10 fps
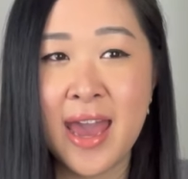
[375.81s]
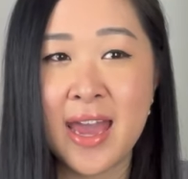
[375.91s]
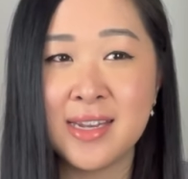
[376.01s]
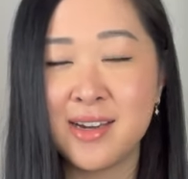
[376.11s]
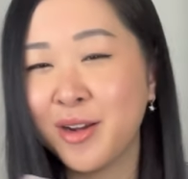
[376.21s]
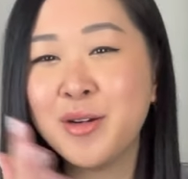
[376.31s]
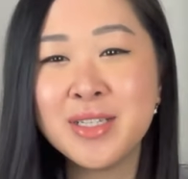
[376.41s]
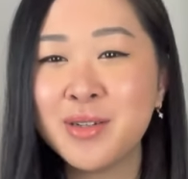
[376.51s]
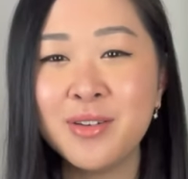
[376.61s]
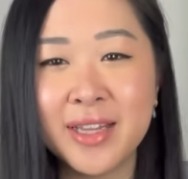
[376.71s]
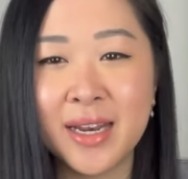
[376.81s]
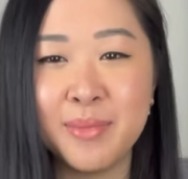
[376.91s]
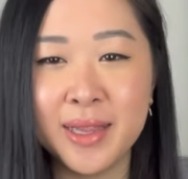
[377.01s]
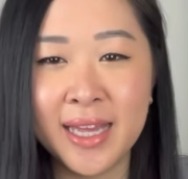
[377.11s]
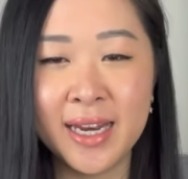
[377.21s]
And I'll go into all that a
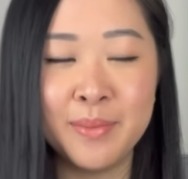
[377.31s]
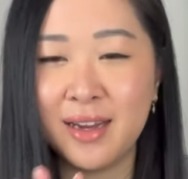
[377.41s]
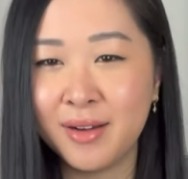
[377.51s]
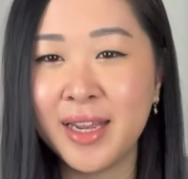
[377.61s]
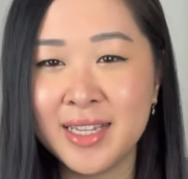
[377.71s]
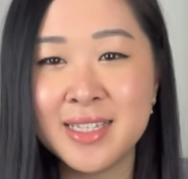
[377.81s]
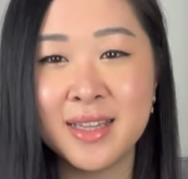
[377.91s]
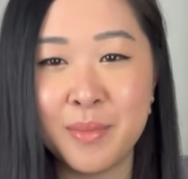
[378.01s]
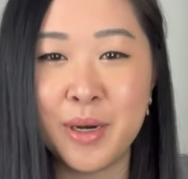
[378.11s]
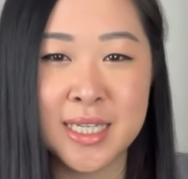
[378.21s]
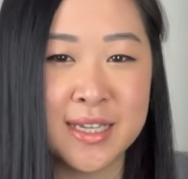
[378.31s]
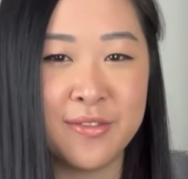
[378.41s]
bit later. I'll get into the unboxing